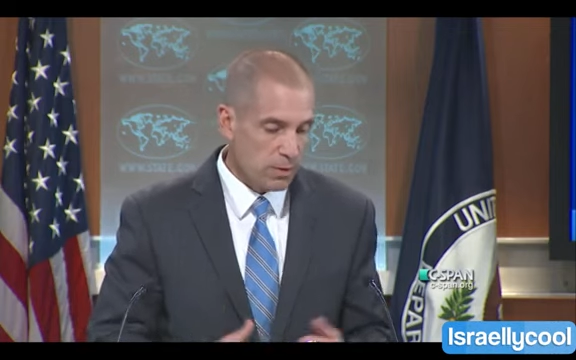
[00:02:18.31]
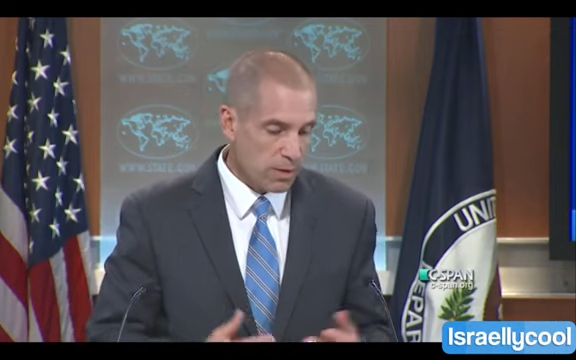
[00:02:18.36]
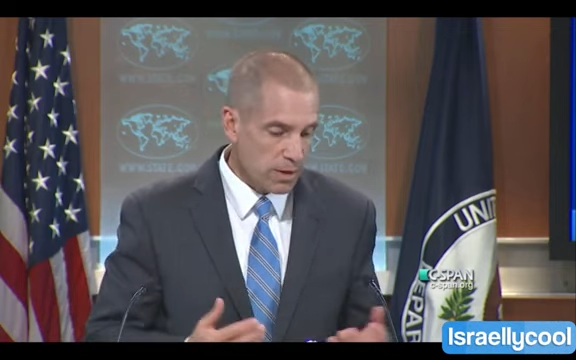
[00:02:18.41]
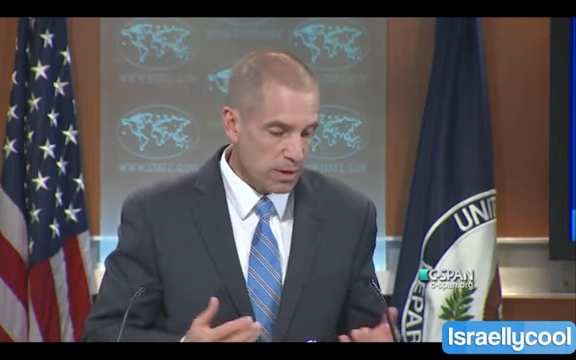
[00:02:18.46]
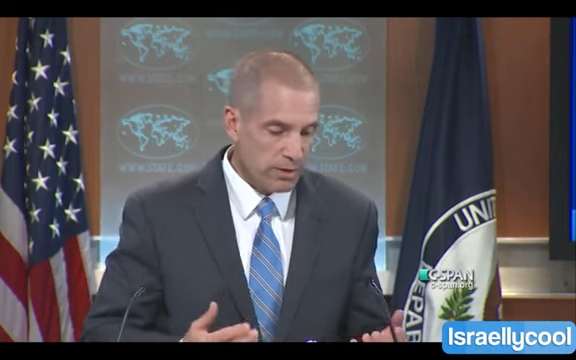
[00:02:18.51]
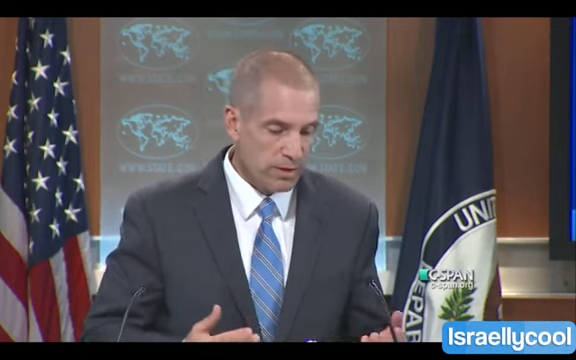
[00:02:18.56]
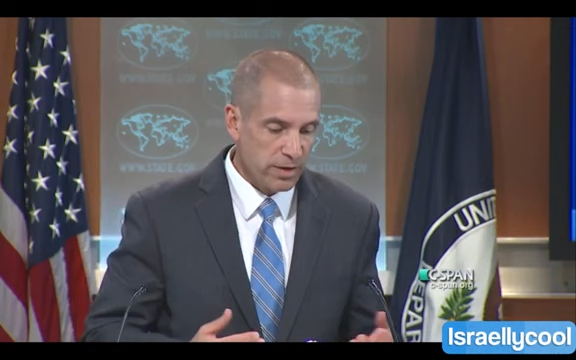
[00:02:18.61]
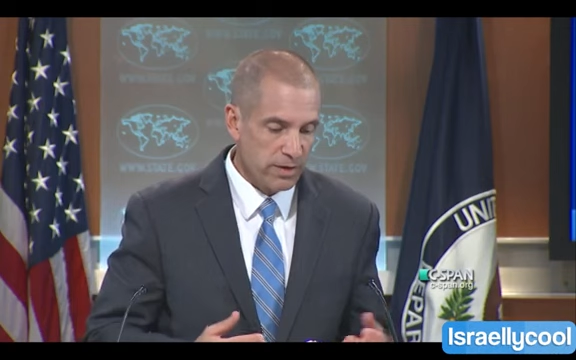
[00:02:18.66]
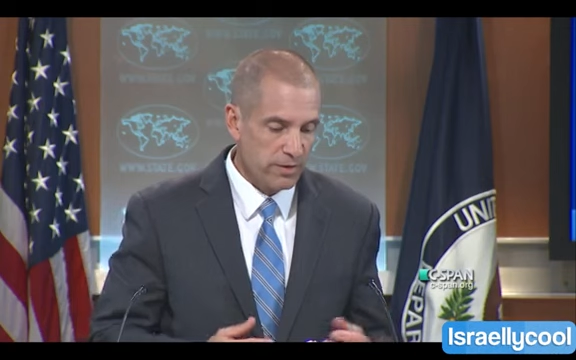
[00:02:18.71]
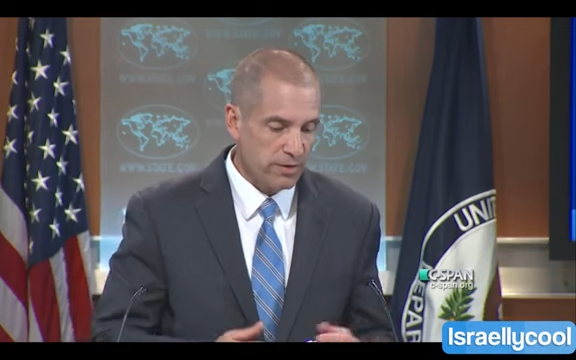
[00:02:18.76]
we're
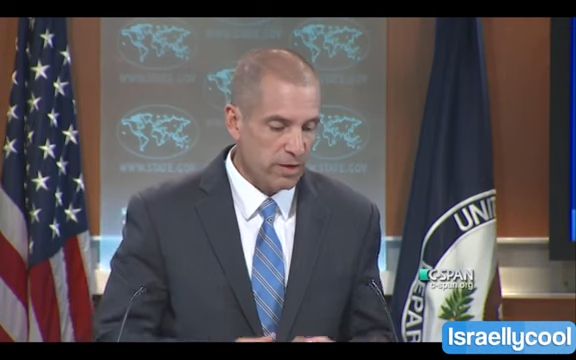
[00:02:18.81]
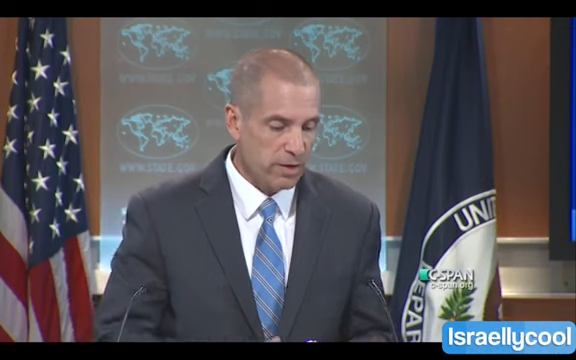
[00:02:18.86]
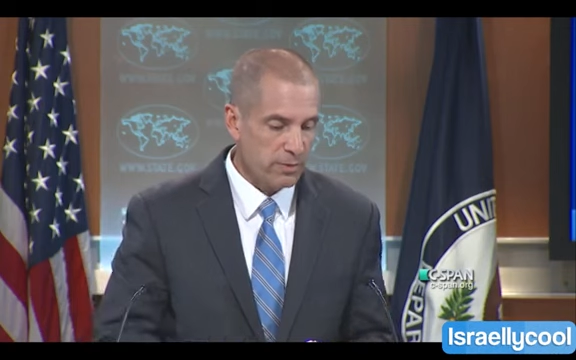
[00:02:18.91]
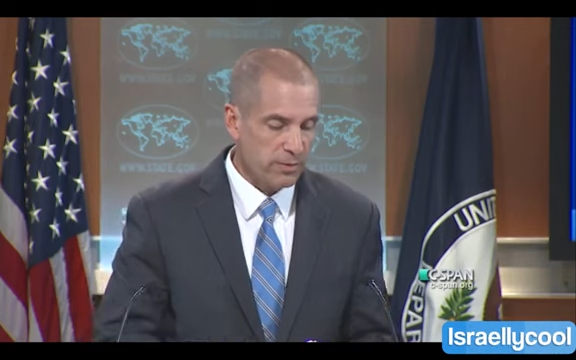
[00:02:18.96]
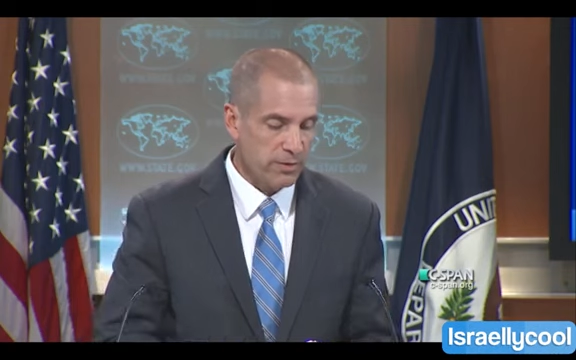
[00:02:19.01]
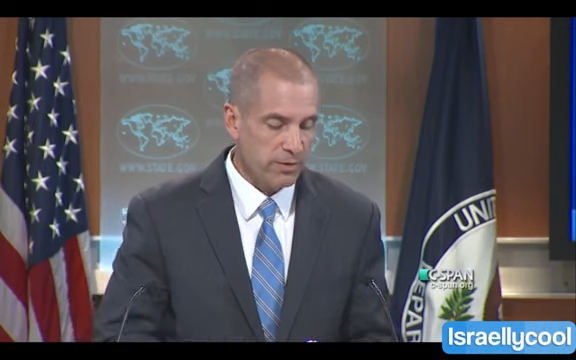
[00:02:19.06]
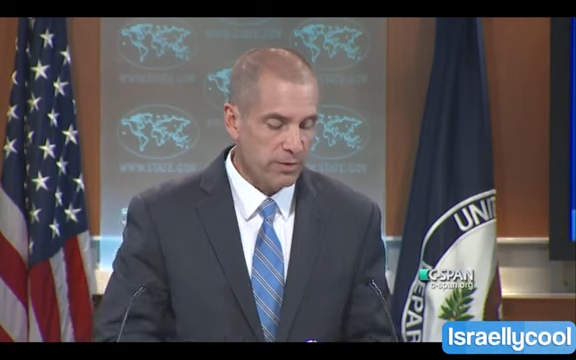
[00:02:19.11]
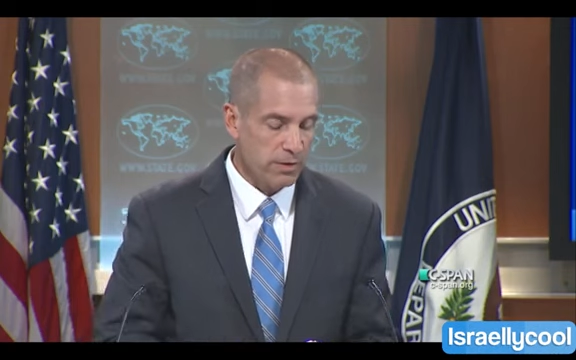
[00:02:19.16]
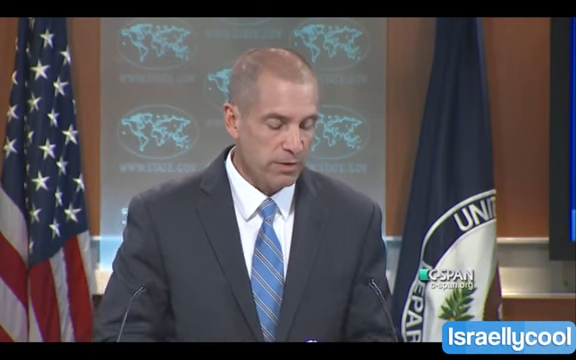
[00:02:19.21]
going to take steps